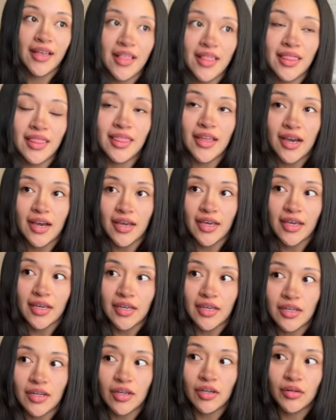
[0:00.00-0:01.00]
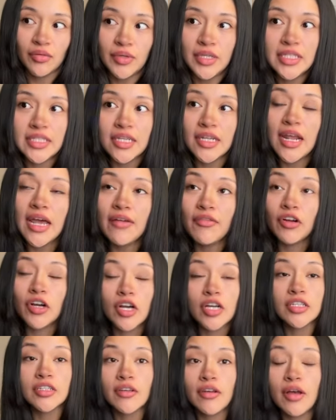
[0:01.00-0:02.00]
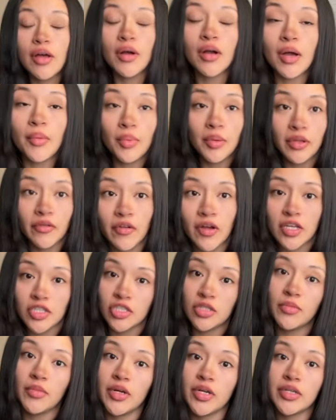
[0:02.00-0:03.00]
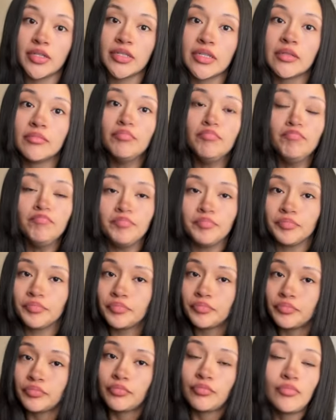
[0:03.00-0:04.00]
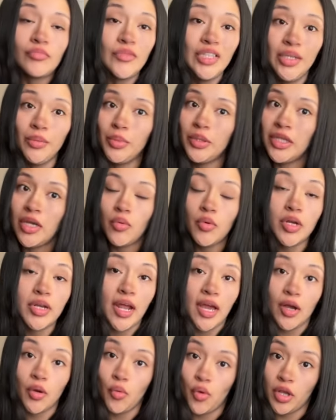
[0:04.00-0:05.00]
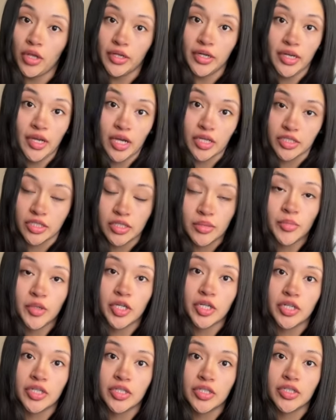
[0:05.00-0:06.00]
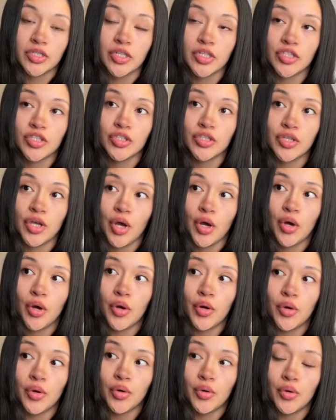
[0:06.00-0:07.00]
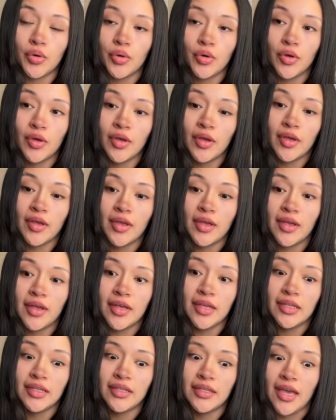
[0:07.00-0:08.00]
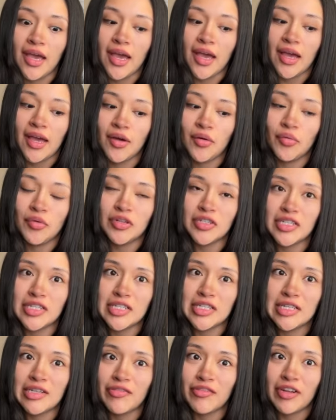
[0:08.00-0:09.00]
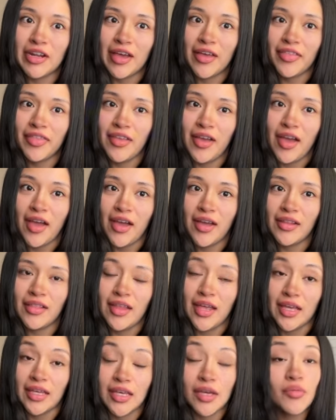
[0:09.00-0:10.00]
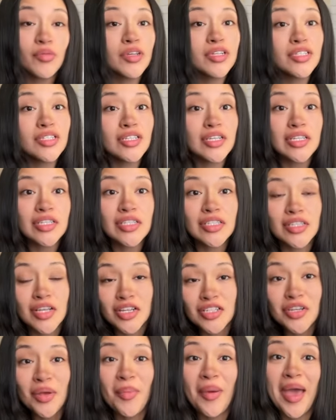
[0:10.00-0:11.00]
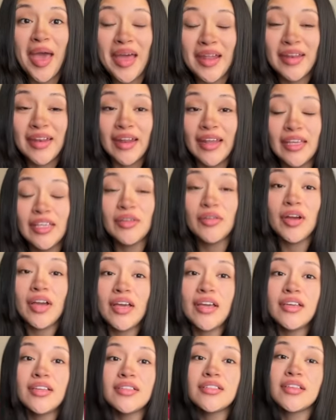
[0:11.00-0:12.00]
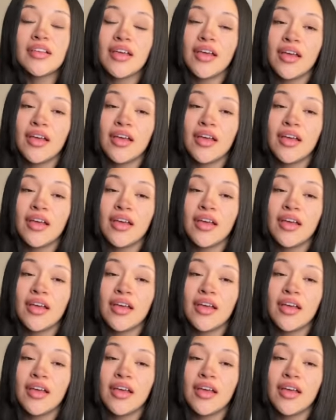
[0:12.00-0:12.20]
Like, we did have a couple of customers, but they were not quality customers. So, yeah, we'll just leave it at that. Like, it was just such a bad night, you guys.